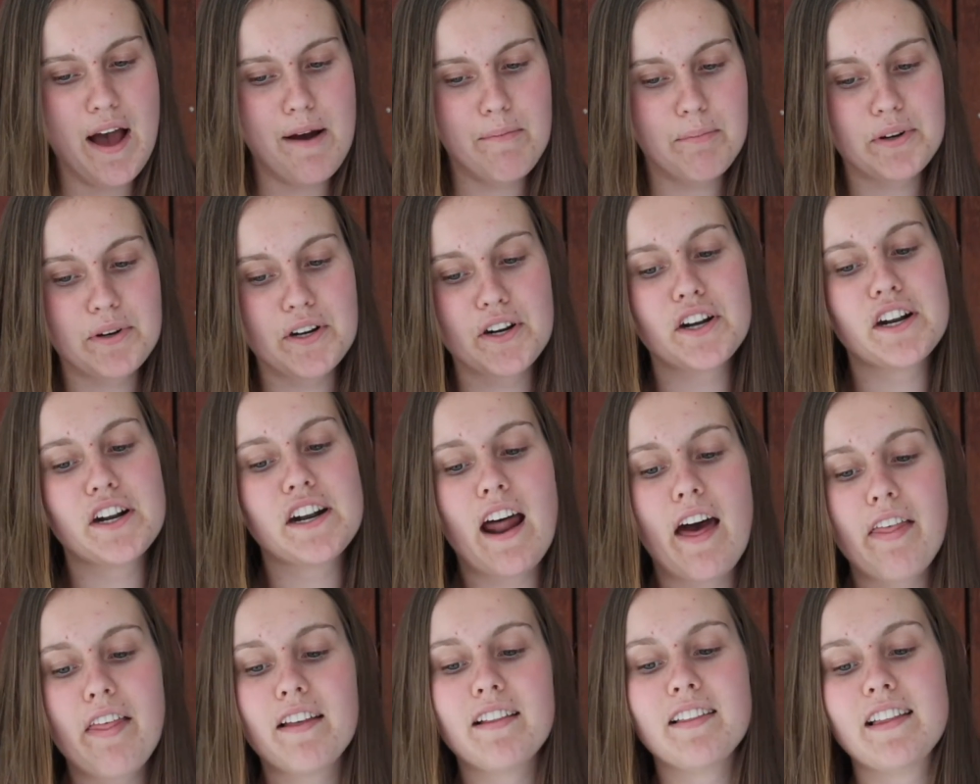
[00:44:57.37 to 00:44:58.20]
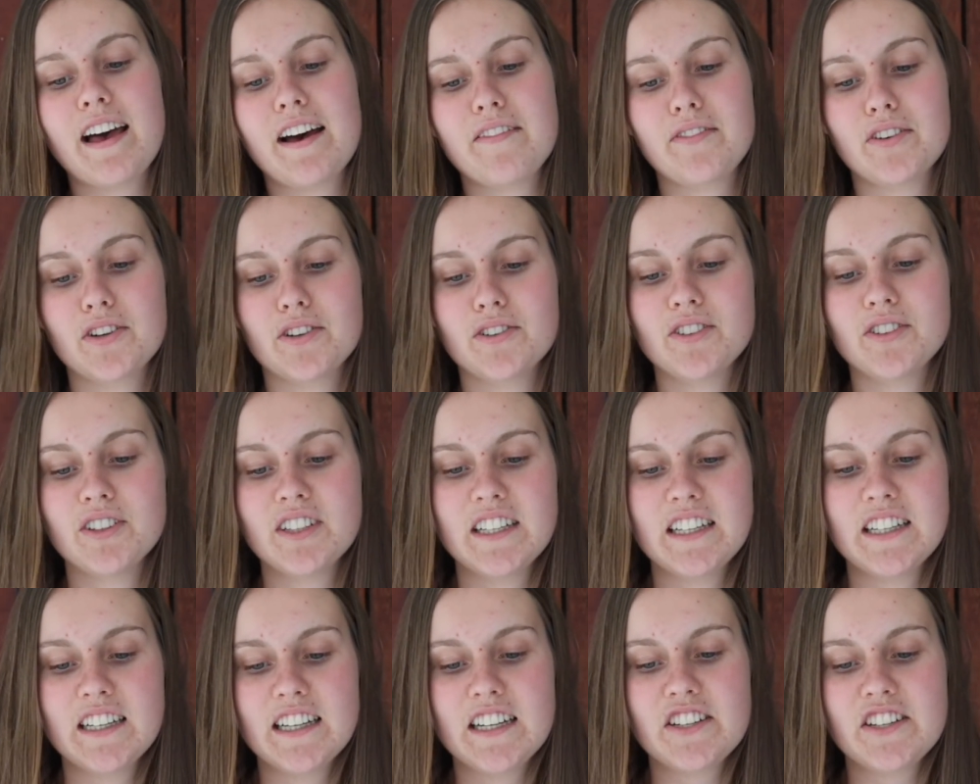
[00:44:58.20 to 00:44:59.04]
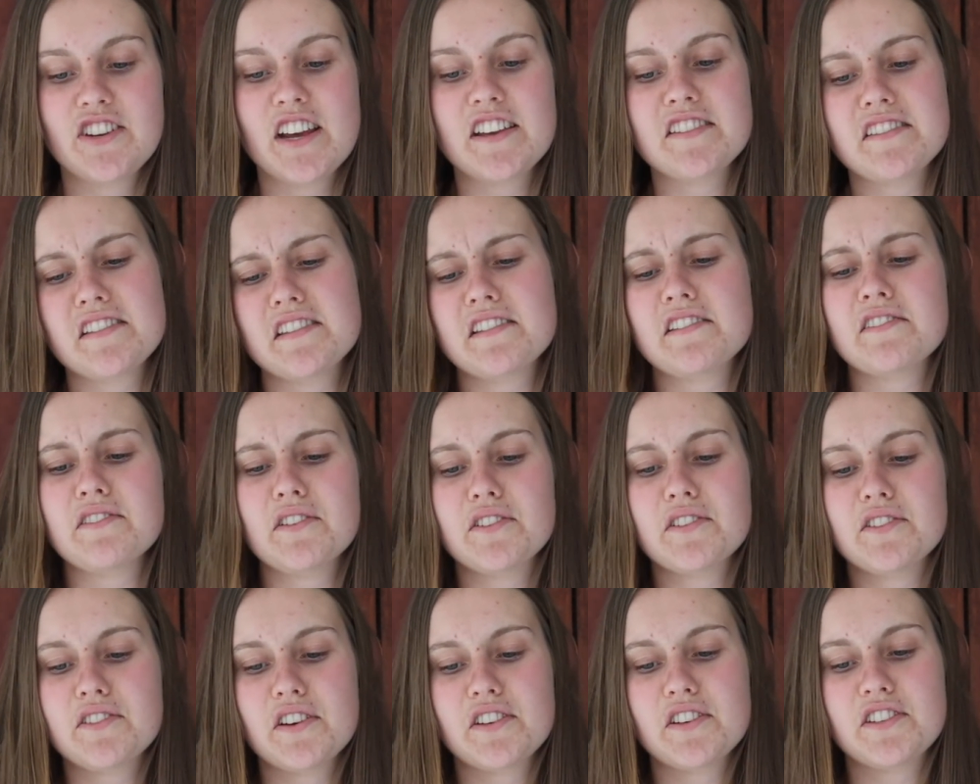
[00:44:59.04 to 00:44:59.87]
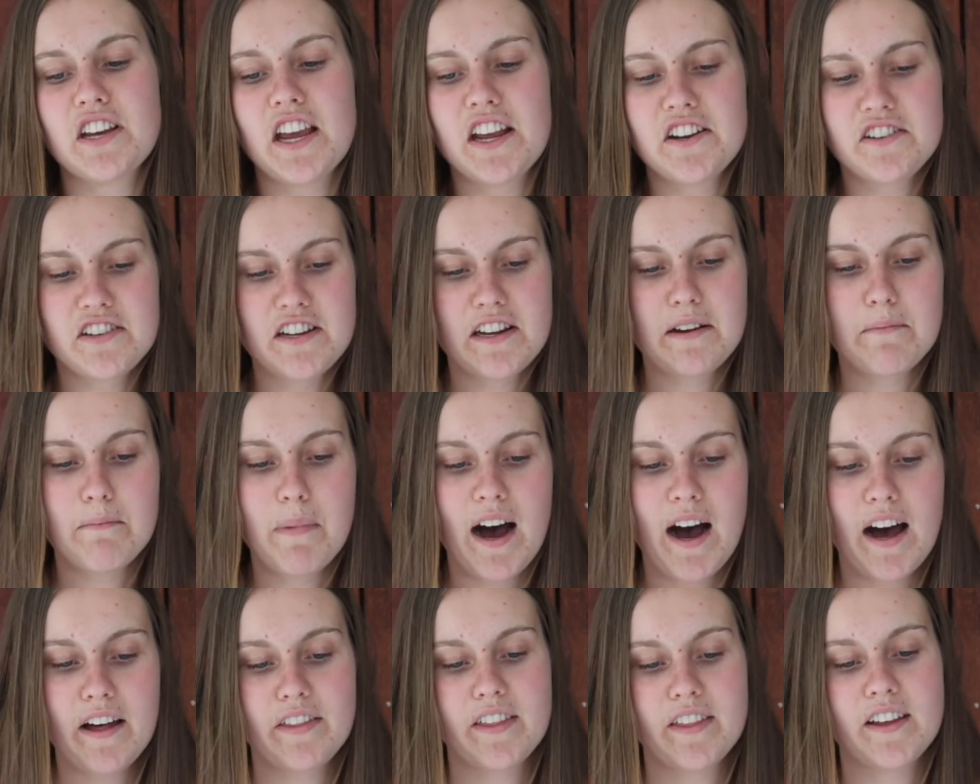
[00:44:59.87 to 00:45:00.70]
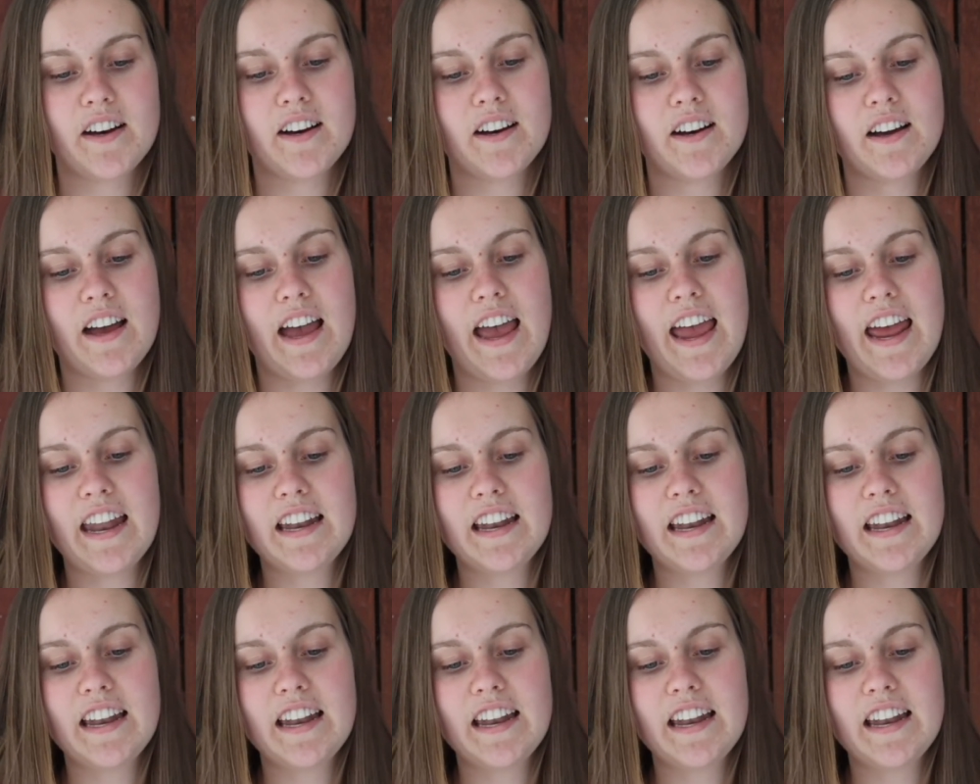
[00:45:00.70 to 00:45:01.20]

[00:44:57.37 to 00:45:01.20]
But on another level, Jesus is also teaching Martha